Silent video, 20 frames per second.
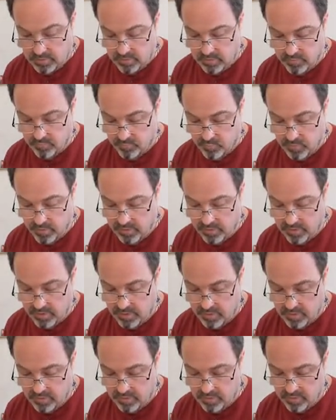if we
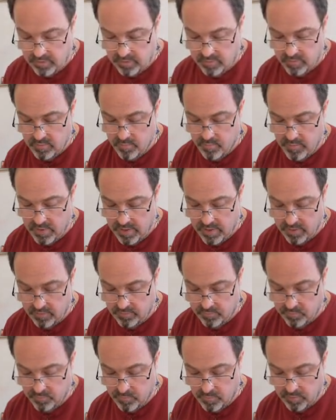had the
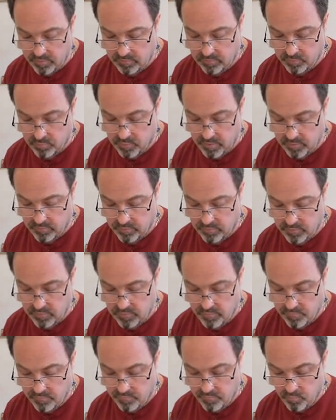math
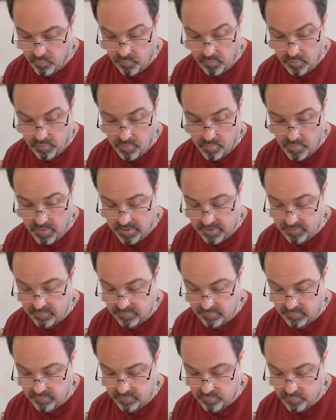expression 4
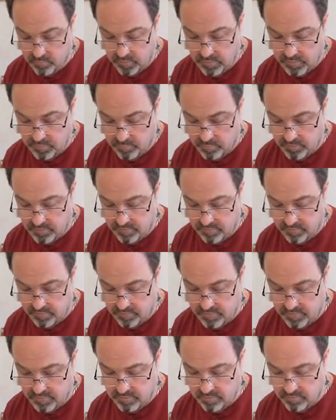minus 3 plus
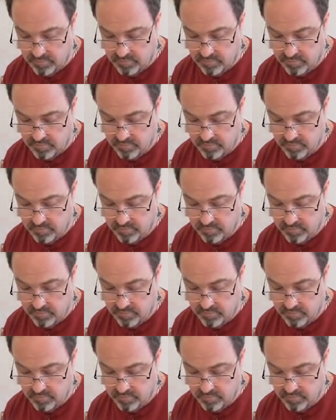10,